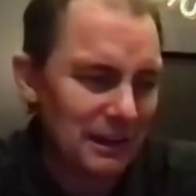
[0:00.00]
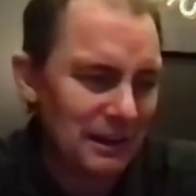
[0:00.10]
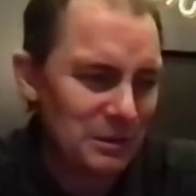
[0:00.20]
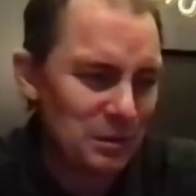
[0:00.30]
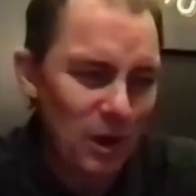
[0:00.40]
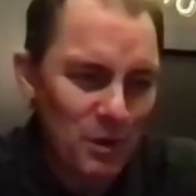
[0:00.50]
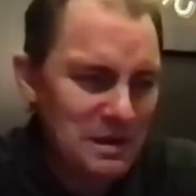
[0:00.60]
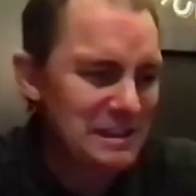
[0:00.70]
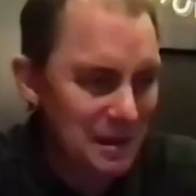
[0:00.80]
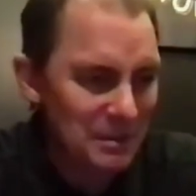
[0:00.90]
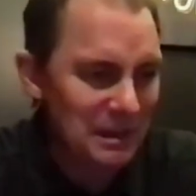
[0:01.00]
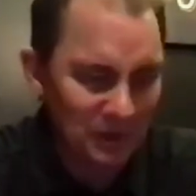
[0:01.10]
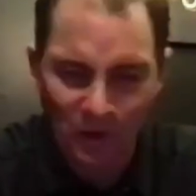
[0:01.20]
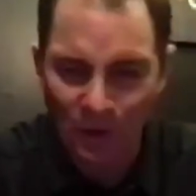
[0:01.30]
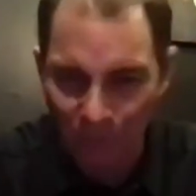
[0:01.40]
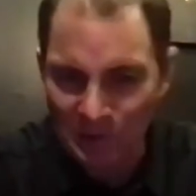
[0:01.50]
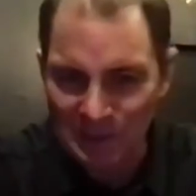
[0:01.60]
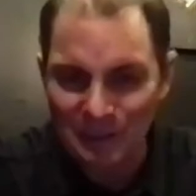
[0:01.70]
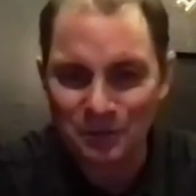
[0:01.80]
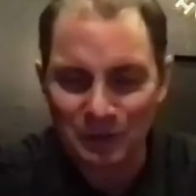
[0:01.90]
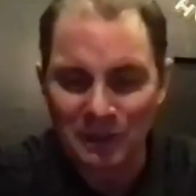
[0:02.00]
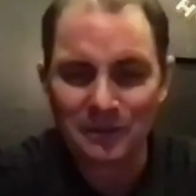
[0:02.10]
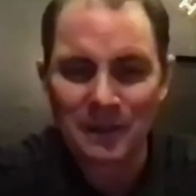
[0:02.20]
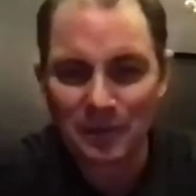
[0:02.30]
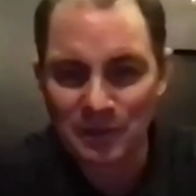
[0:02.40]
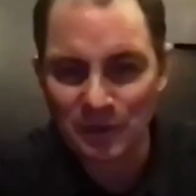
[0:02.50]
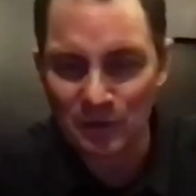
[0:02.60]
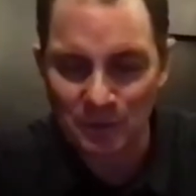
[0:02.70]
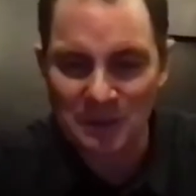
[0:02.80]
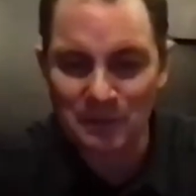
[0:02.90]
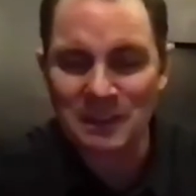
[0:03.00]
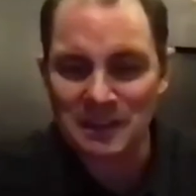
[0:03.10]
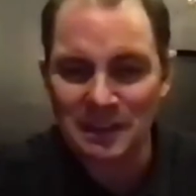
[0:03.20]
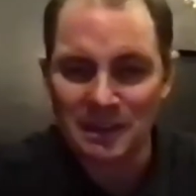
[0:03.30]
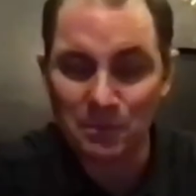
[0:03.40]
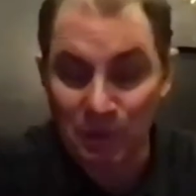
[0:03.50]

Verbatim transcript: You would always send me a really cool gift every year that we did it.